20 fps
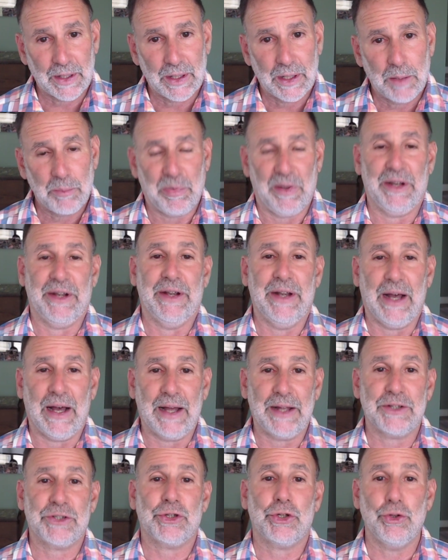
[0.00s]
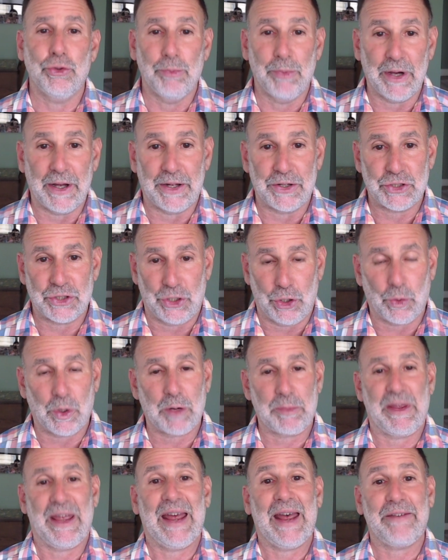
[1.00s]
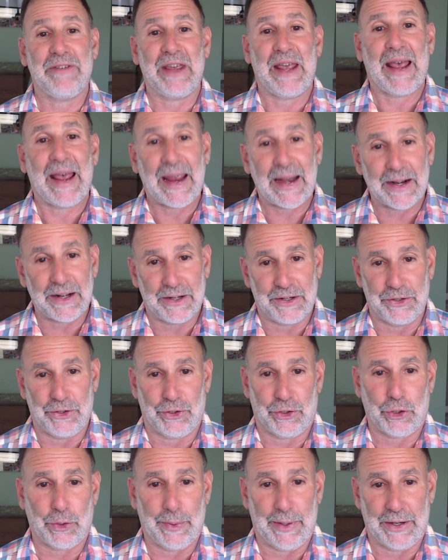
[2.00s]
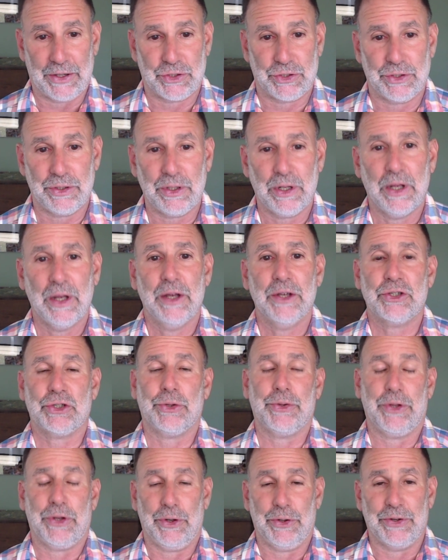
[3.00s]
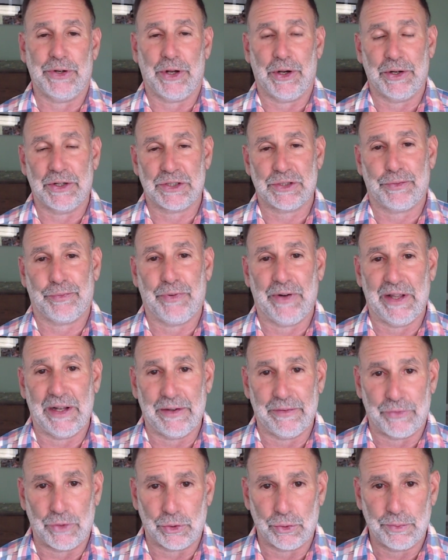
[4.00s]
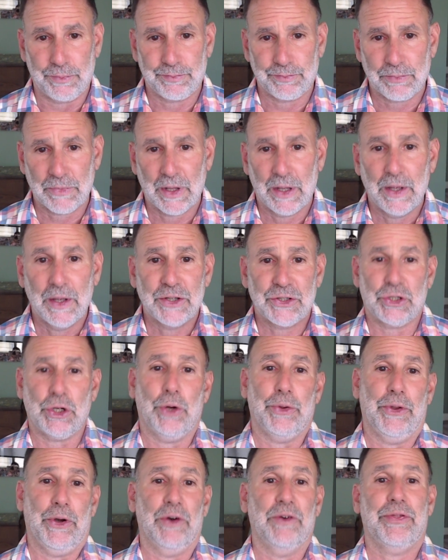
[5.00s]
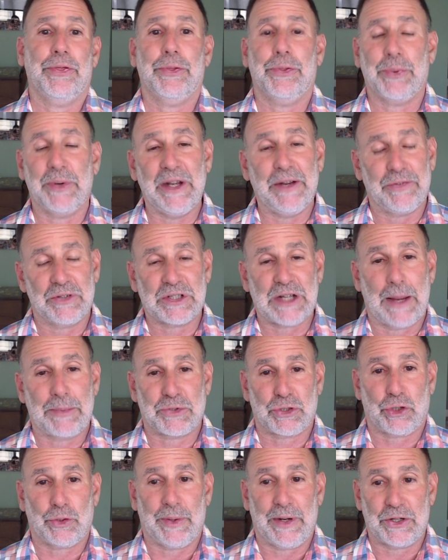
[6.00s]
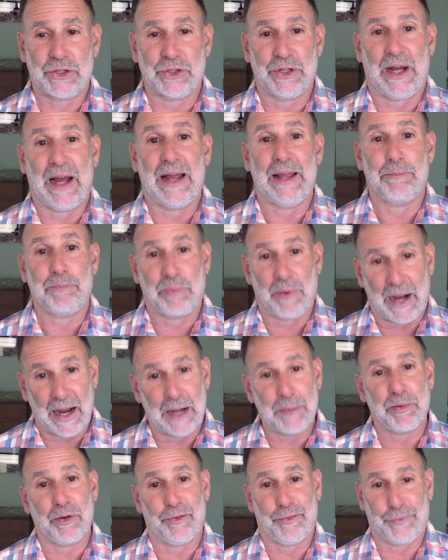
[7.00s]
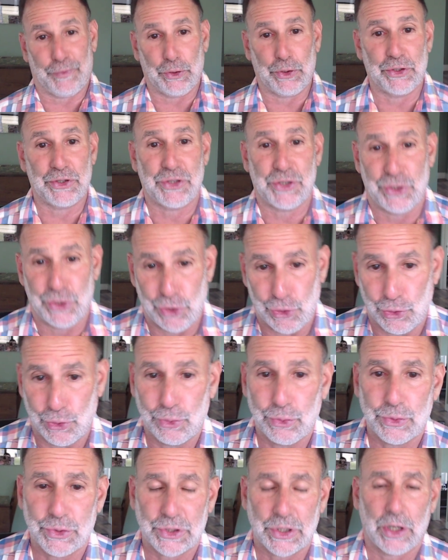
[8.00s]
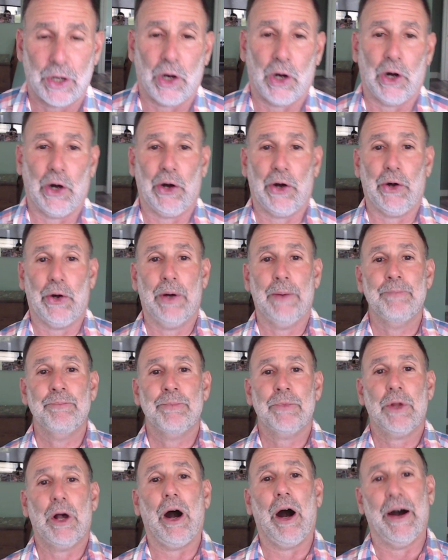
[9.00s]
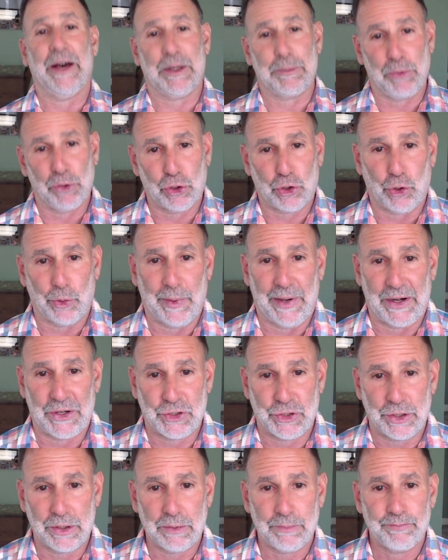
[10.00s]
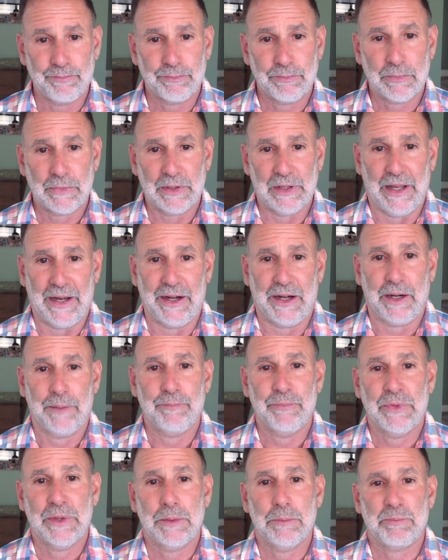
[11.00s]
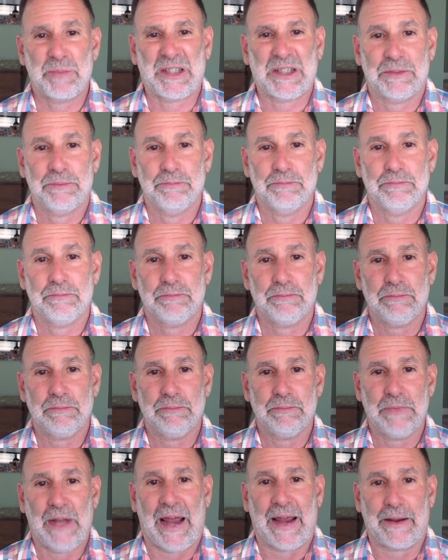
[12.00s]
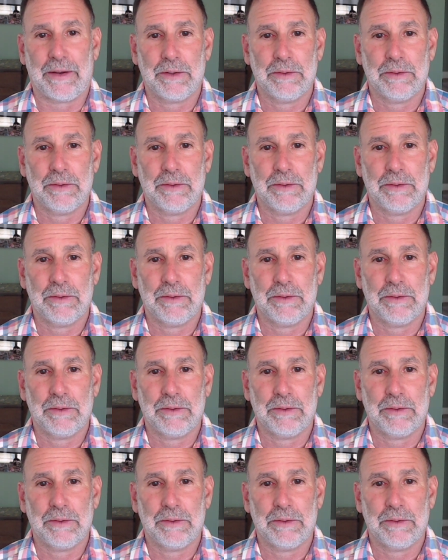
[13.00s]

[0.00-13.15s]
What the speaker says: but not too much. You don't want to be heavy-handed in your correction so that your dog is afraid of you. So there are three different types of correction I prefer to use are audible correction, like psst, ah,